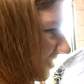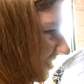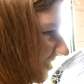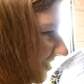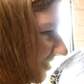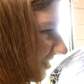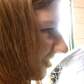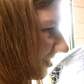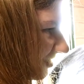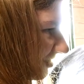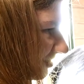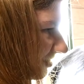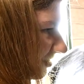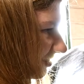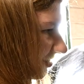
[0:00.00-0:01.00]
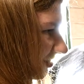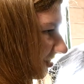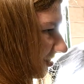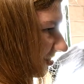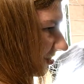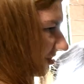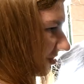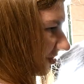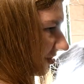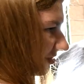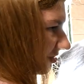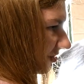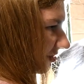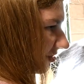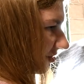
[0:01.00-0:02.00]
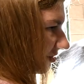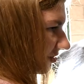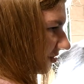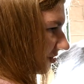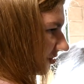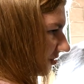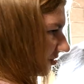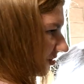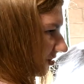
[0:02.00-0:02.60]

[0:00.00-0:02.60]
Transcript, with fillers: good as Fiona, though. Fiona has like a